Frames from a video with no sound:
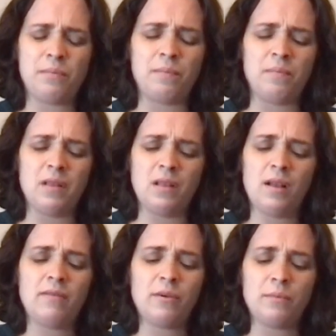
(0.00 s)

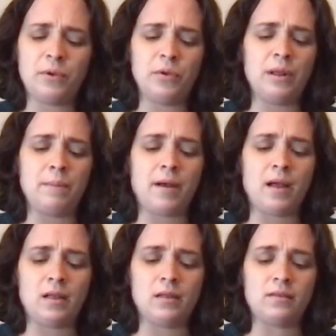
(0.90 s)
I've heard
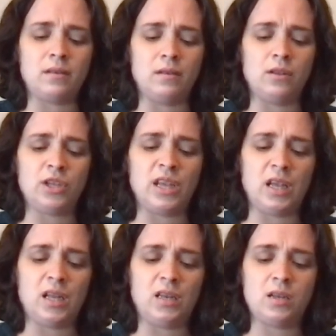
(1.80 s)
PewDiePie is looking
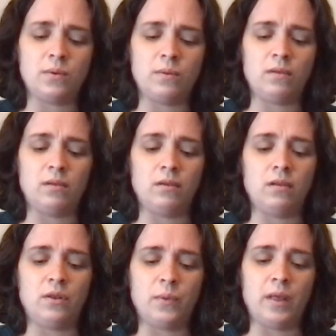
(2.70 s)
into
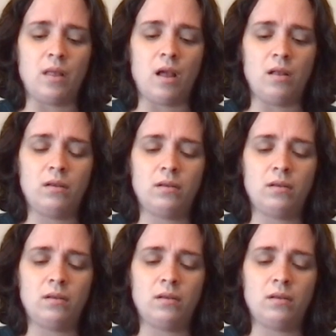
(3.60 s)
doing that.